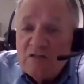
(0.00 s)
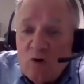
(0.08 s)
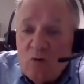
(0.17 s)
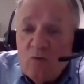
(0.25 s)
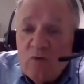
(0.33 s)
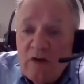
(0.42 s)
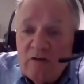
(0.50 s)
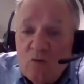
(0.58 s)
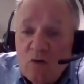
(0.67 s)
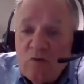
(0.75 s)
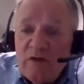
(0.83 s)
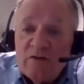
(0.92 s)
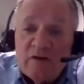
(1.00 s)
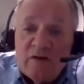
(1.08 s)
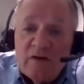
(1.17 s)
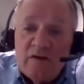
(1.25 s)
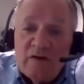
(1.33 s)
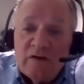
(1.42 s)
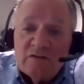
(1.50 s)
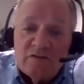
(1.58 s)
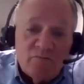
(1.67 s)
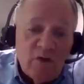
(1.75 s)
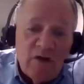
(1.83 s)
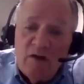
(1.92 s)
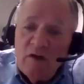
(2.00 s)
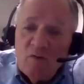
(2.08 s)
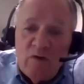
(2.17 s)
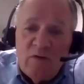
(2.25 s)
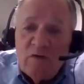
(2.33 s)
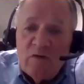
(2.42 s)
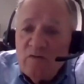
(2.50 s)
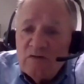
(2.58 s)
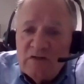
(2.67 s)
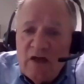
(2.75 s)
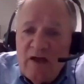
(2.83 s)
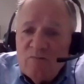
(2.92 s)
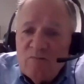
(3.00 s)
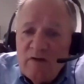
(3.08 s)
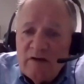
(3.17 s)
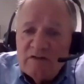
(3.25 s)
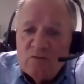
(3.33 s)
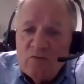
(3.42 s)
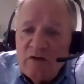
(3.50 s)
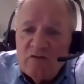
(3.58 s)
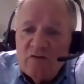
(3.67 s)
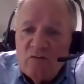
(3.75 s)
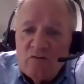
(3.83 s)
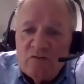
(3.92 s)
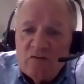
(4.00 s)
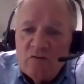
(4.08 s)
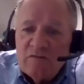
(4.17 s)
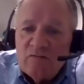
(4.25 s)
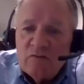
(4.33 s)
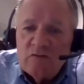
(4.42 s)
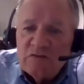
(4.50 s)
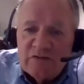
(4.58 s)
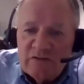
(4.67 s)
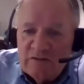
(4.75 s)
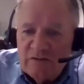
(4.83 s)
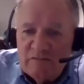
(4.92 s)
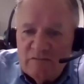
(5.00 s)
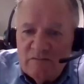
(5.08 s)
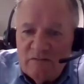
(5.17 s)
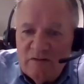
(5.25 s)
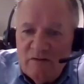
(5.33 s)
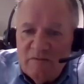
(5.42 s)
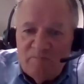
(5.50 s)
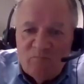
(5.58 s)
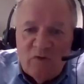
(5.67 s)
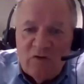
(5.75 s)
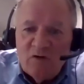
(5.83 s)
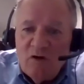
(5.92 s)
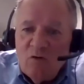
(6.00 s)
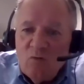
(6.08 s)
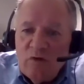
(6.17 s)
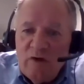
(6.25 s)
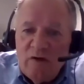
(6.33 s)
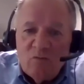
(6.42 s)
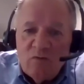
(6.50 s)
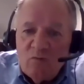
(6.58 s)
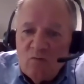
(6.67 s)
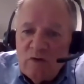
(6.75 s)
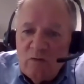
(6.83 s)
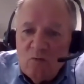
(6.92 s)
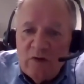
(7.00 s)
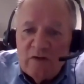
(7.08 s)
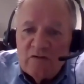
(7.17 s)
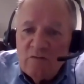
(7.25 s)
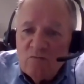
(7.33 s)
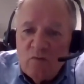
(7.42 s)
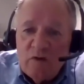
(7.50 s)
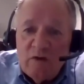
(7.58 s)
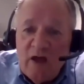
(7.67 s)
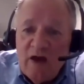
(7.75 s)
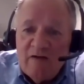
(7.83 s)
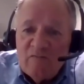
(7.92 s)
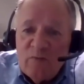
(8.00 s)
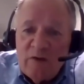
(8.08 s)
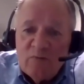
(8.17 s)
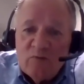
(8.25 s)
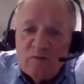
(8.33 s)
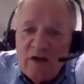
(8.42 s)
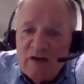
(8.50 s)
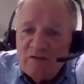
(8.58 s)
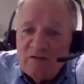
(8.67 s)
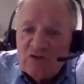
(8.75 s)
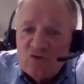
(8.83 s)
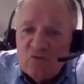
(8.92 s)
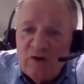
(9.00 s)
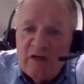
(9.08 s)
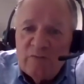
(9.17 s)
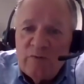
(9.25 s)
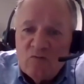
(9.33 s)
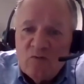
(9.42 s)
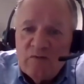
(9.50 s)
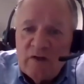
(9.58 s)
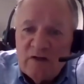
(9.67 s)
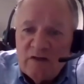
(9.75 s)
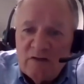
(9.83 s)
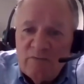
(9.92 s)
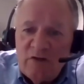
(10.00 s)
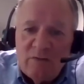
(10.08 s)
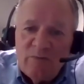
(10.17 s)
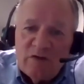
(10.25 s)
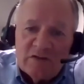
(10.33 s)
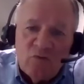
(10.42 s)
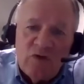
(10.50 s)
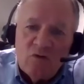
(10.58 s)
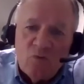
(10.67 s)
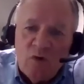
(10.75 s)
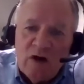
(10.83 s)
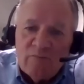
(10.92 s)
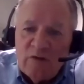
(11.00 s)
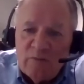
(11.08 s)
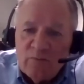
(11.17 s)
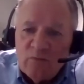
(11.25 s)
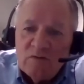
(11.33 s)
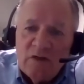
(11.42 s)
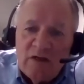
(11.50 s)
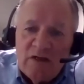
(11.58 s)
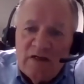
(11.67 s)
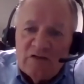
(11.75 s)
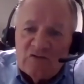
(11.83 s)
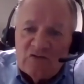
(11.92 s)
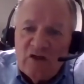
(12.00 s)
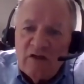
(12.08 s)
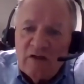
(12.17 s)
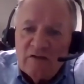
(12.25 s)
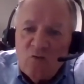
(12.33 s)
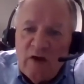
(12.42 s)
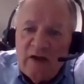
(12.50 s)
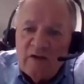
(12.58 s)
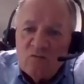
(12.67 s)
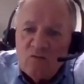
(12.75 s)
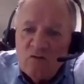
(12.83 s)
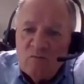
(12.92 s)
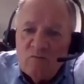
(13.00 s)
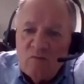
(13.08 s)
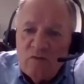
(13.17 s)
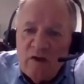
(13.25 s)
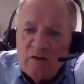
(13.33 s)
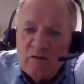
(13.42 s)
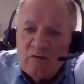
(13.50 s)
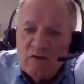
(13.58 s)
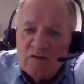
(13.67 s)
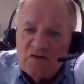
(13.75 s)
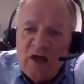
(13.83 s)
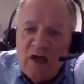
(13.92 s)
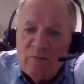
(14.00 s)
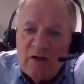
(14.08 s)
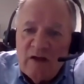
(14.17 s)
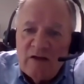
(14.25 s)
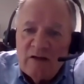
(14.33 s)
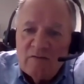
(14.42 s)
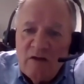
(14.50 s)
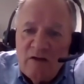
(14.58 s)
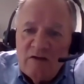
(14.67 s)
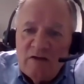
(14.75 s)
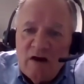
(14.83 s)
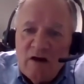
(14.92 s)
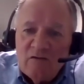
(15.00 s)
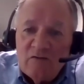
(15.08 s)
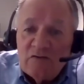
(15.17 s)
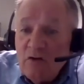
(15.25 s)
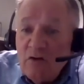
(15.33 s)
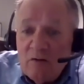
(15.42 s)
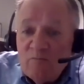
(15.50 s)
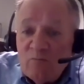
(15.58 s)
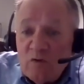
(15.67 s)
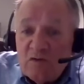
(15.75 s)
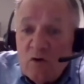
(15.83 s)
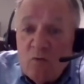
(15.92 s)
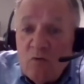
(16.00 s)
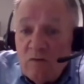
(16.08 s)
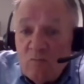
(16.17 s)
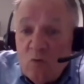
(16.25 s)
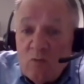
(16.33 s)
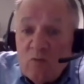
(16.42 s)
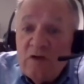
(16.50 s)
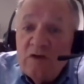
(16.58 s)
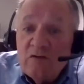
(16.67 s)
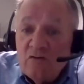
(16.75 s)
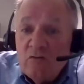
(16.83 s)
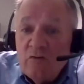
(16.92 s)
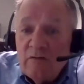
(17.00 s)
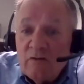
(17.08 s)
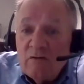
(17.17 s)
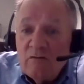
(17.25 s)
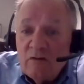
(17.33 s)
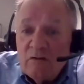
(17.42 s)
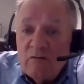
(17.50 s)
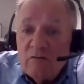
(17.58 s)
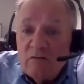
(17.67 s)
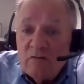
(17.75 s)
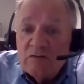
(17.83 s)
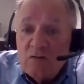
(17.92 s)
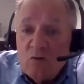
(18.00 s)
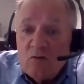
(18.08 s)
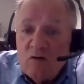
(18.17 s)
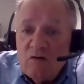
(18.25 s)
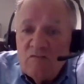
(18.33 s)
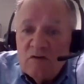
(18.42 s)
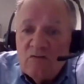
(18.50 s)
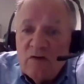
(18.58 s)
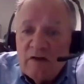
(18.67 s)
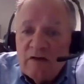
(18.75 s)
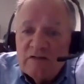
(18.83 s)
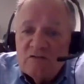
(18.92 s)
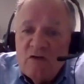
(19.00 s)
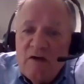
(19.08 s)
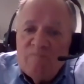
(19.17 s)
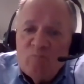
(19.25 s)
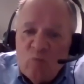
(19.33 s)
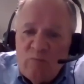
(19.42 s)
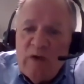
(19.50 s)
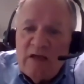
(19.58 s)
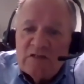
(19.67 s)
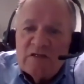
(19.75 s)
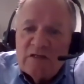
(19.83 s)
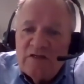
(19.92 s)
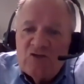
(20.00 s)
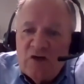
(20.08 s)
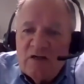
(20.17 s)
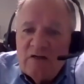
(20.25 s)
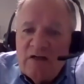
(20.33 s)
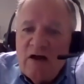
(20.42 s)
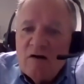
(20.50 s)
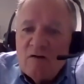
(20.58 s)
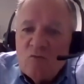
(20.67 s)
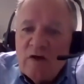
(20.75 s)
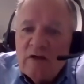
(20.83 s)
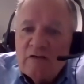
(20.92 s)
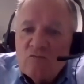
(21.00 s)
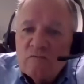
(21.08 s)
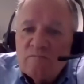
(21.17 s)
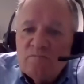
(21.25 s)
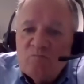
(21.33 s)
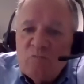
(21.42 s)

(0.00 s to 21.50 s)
what we did is we did the same things that we do during flu season. We have people kind of screened before they come in, because we don't want people sitting in the waiting room and contaminating others. So what we did during this whole COVID thing is we basically shut down our waiting room.